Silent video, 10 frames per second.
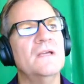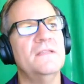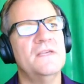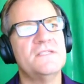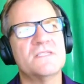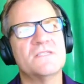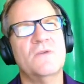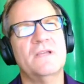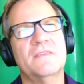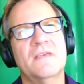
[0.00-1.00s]
This is
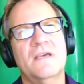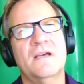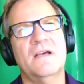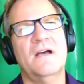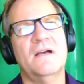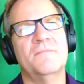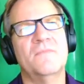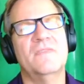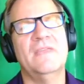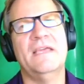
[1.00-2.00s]
what
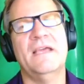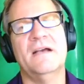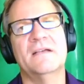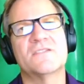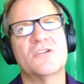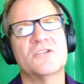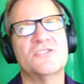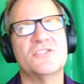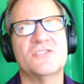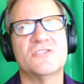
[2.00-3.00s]
the
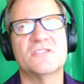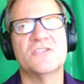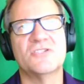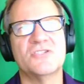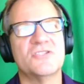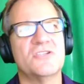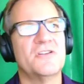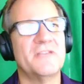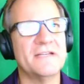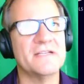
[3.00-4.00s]
search engine
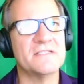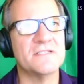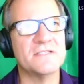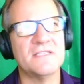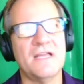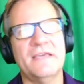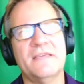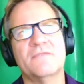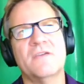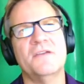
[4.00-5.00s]
in Yandex looks
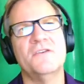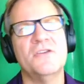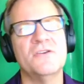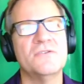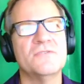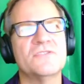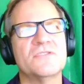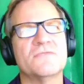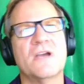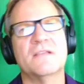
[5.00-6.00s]
like. You've got news,
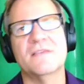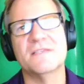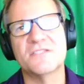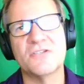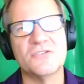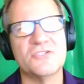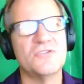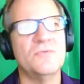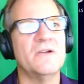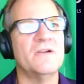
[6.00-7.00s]
you've got the search
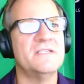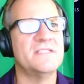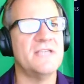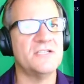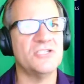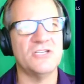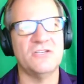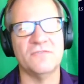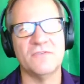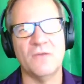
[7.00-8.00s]
query section,
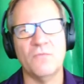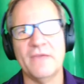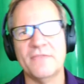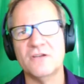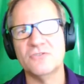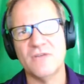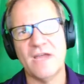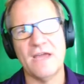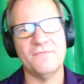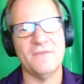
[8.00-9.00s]
you've got weather,
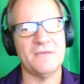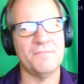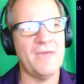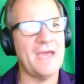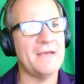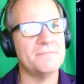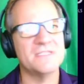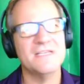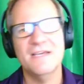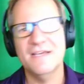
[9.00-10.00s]
traffic,
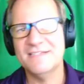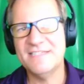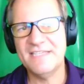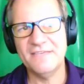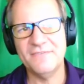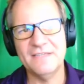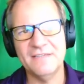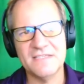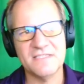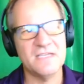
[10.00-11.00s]
maps, TV
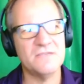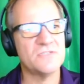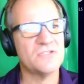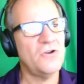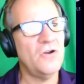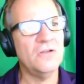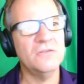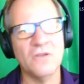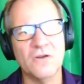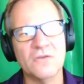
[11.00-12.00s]
listings, which are
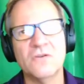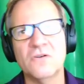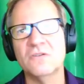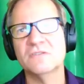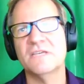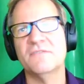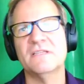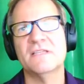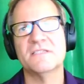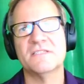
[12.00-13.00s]
all local
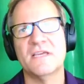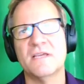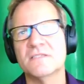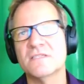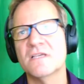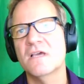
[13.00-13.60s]
TV listings,